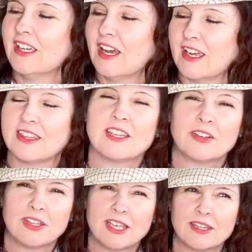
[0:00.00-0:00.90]
I think
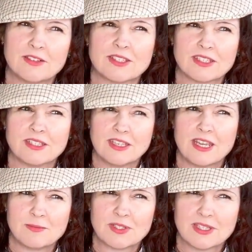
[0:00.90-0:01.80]
are the others
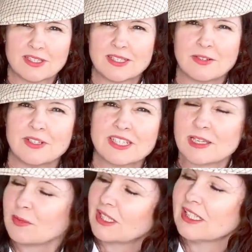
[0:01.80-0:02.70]
names in the series,
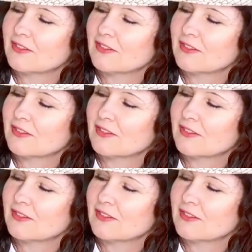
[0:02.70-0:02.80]
I believe.